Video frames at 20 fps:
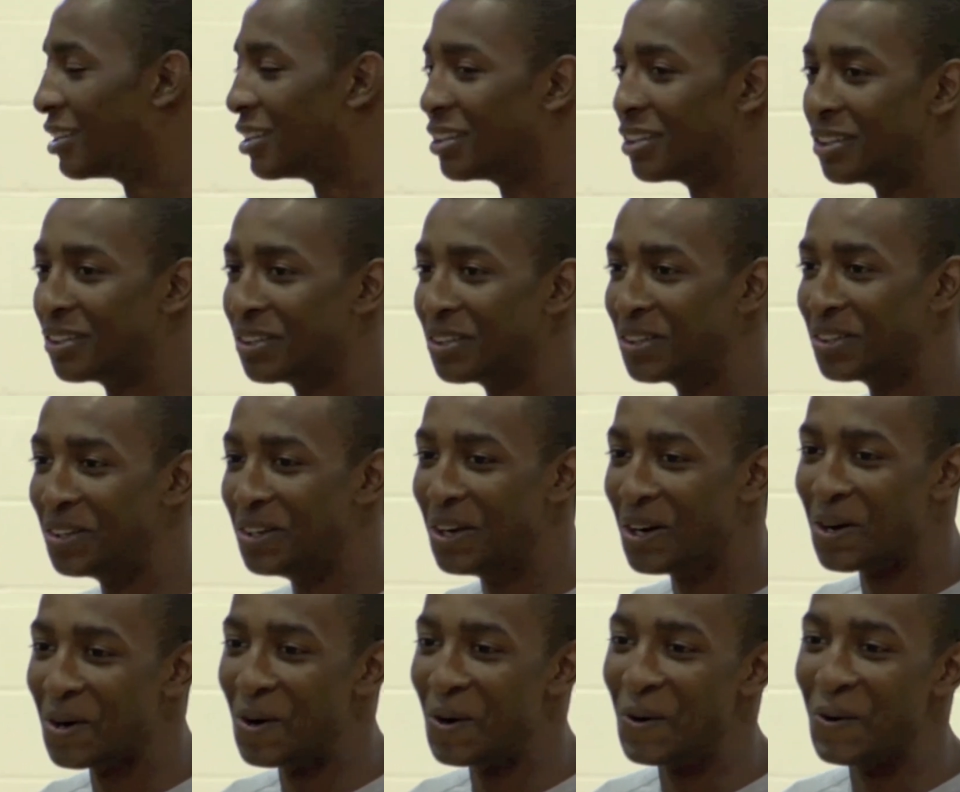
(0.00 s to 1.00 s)
made a
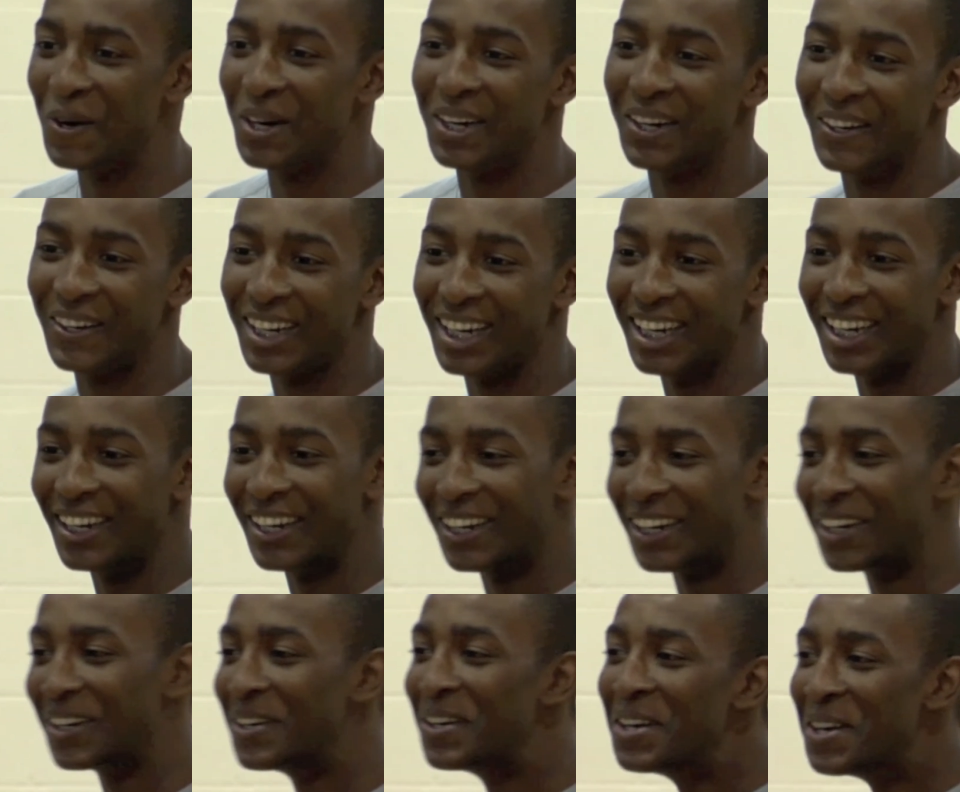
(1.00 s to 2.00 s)
stop at the Recreation
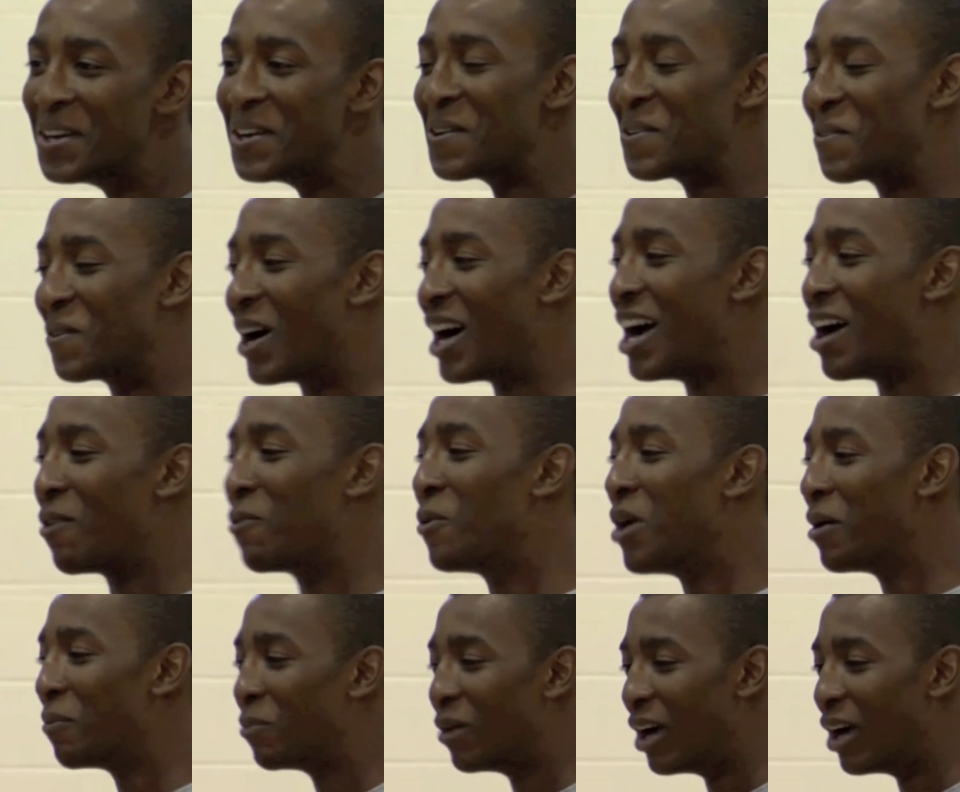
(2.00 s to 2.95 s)
Center today, part of the